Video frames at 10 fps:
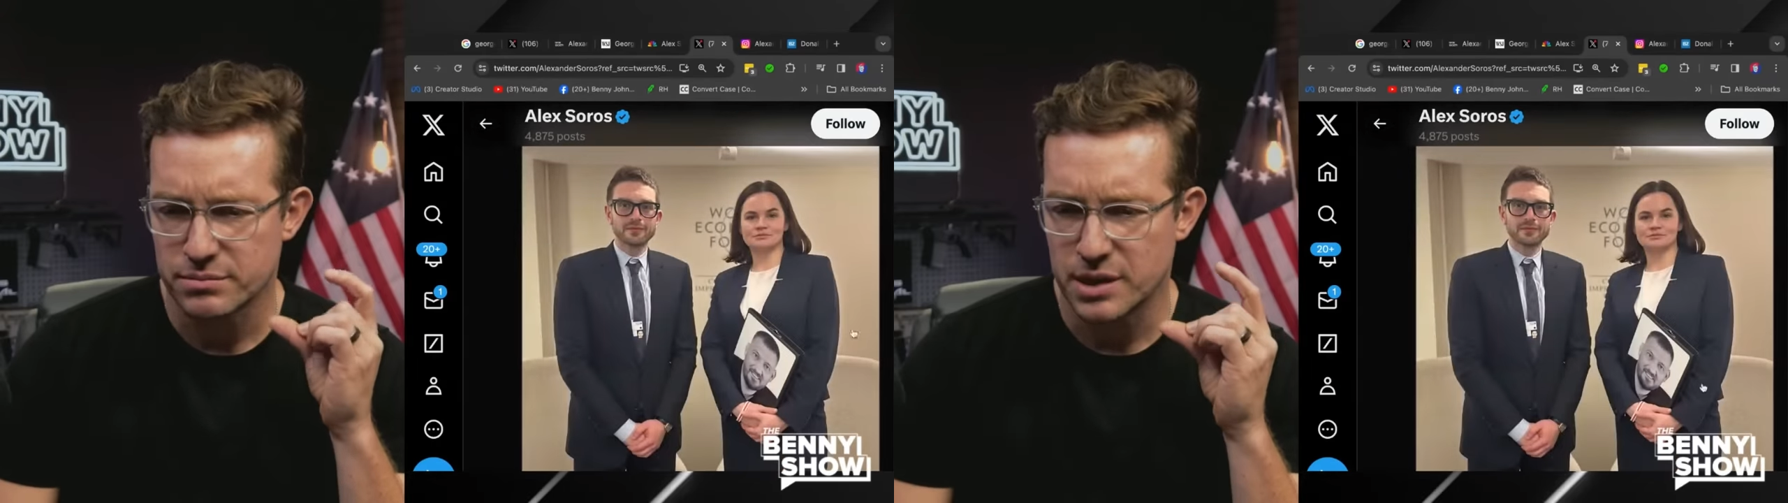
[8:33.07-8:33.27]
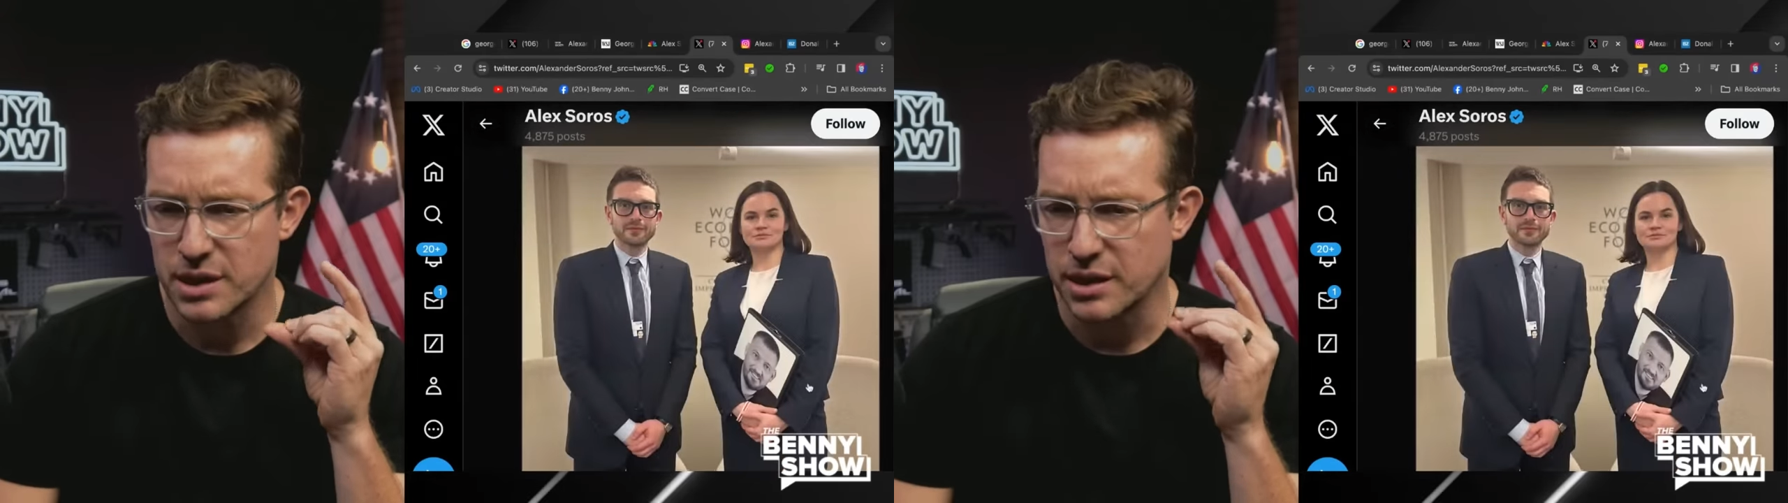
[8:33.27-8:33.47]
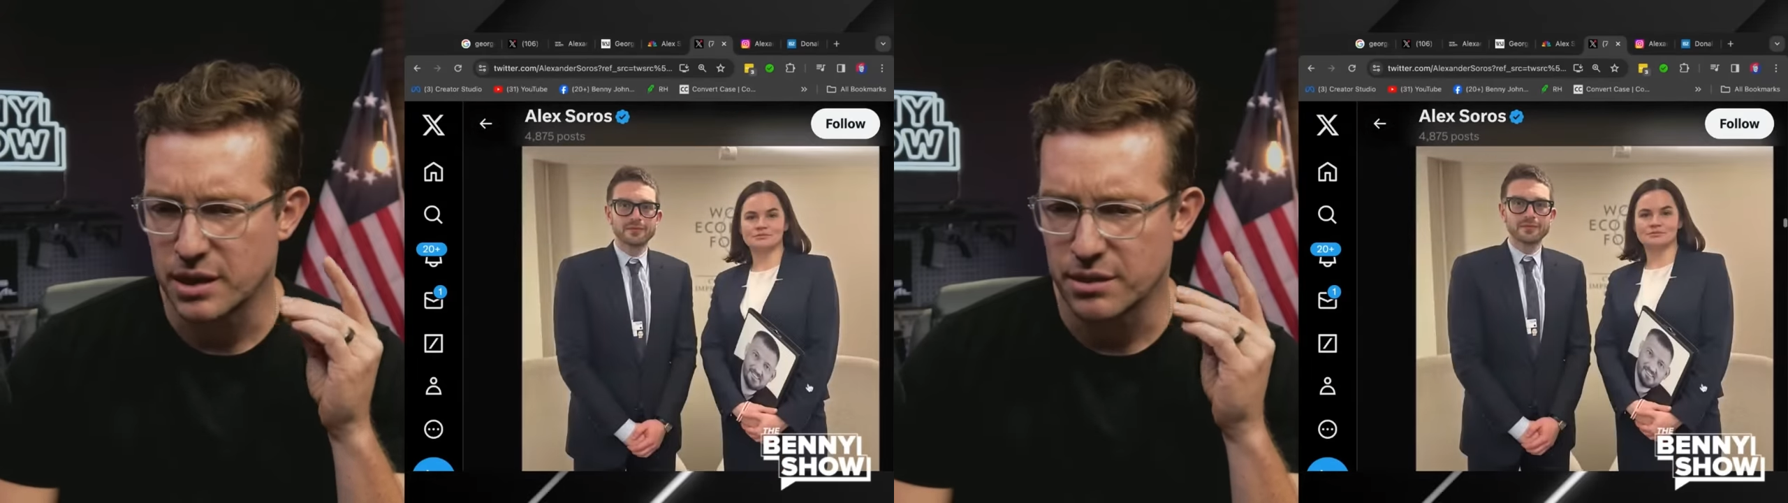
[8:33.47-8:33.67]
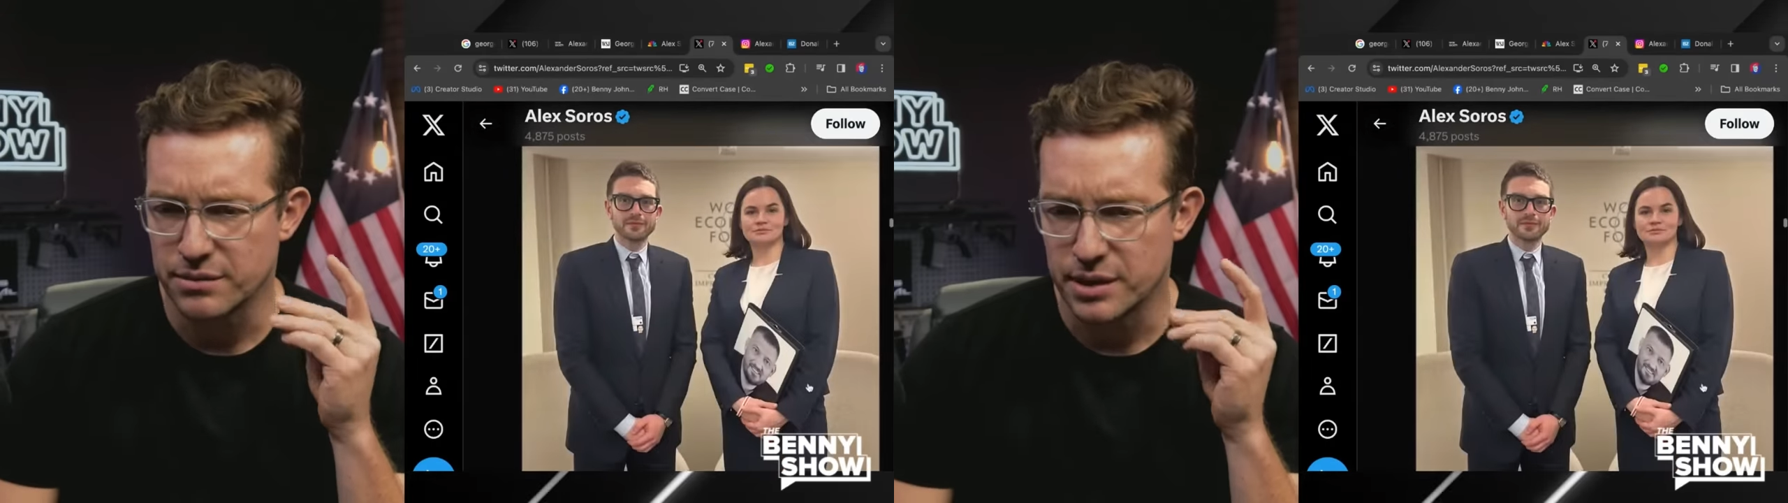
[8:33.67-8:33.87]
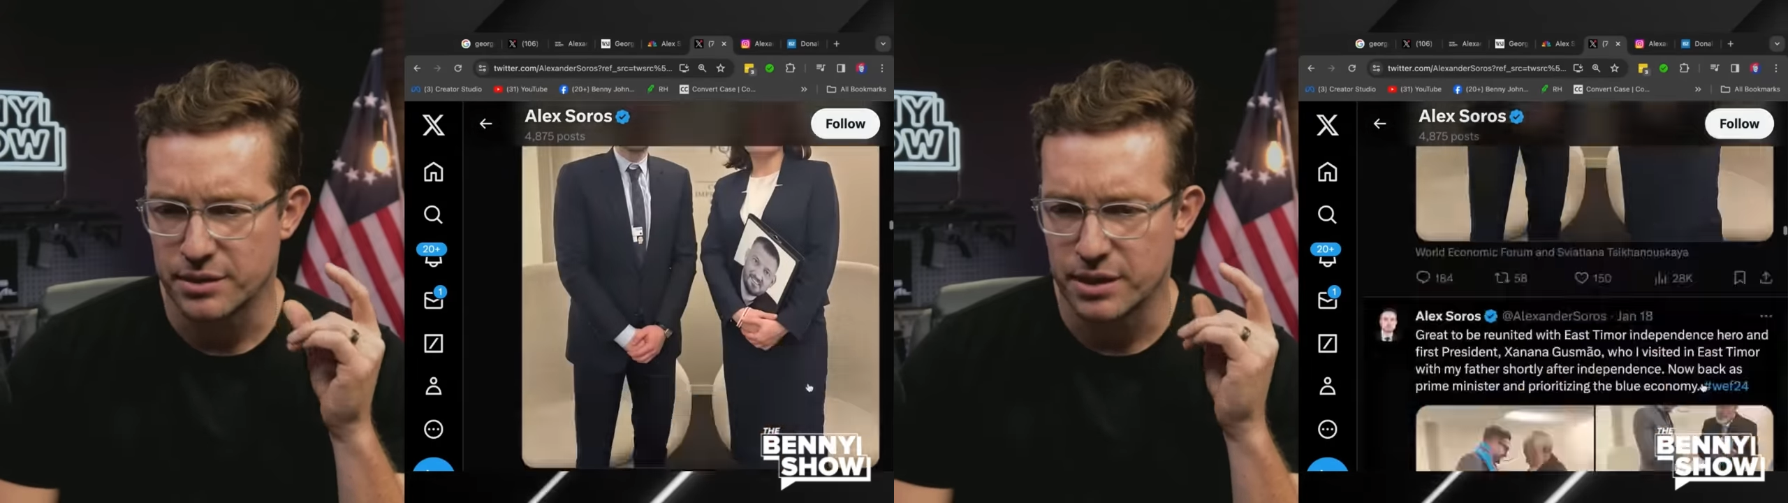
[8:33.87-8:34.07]
There you go.
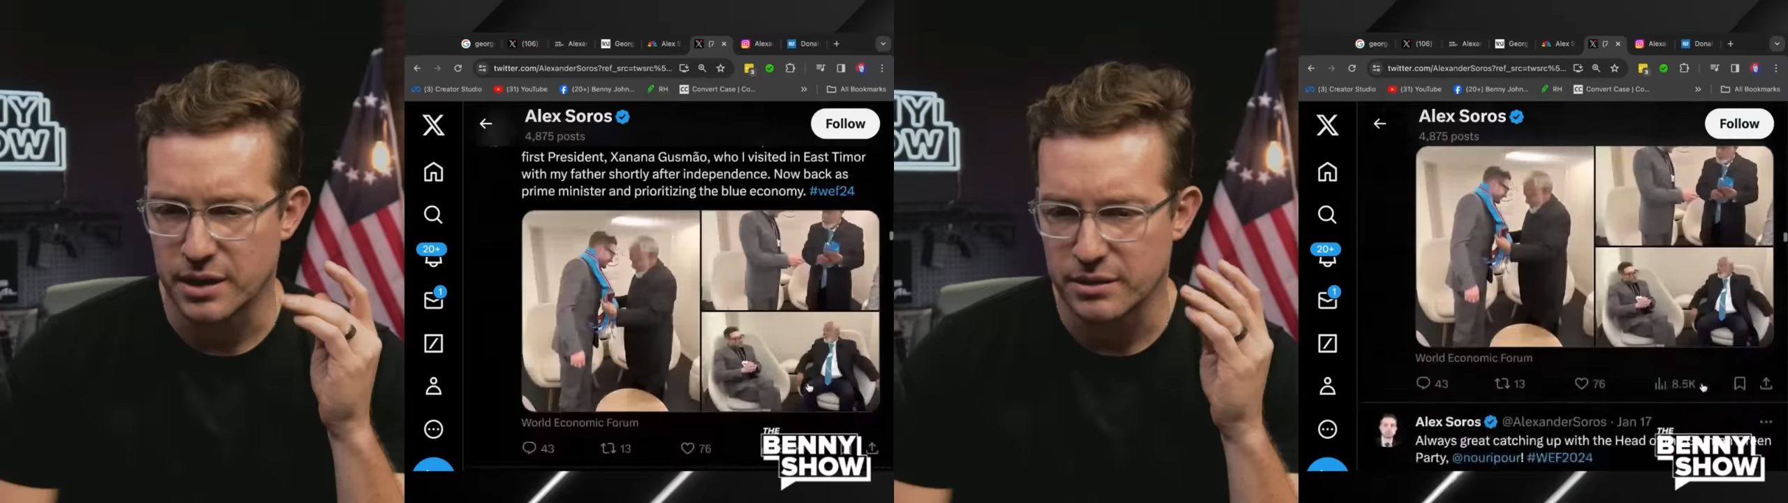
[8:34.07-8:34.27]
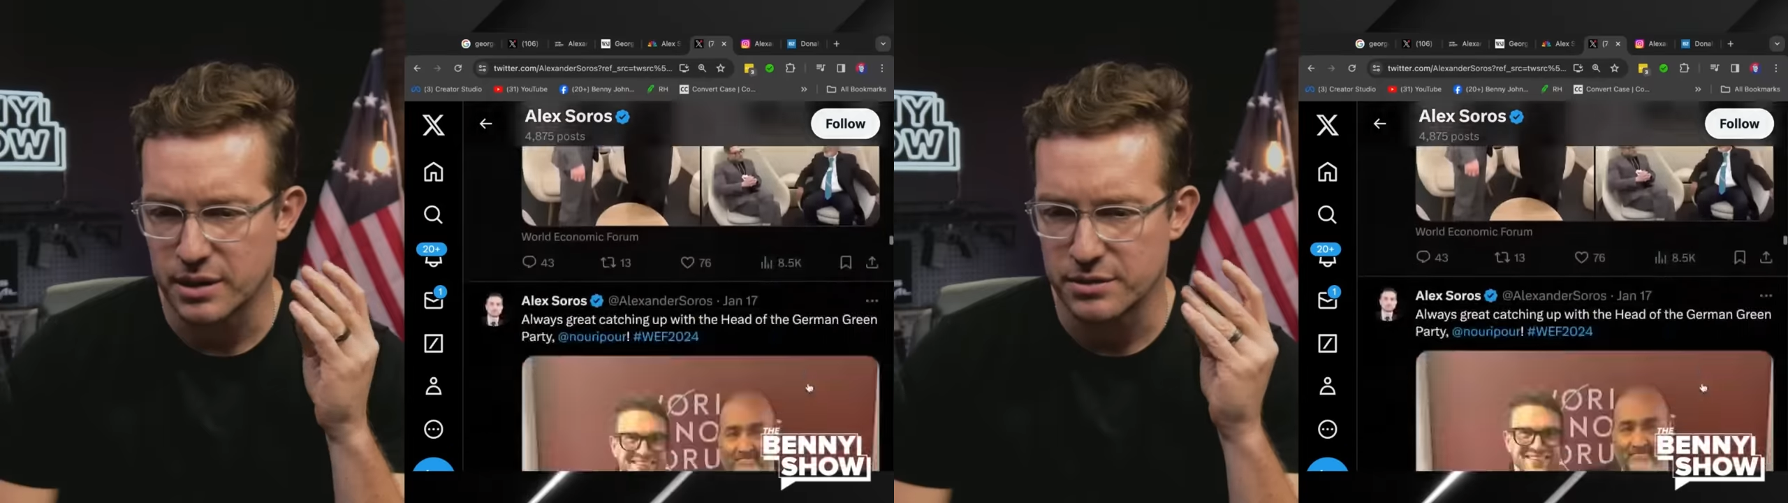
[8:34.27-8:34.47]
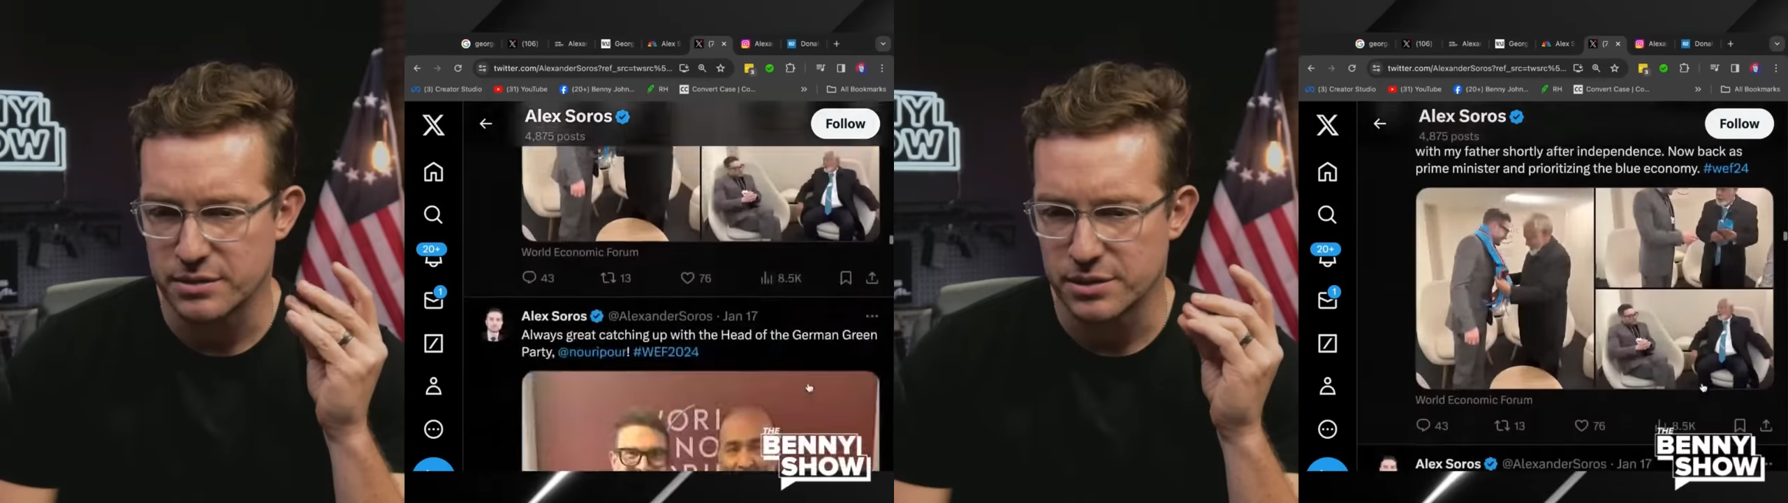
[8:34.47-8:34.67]
Okay. Yeah.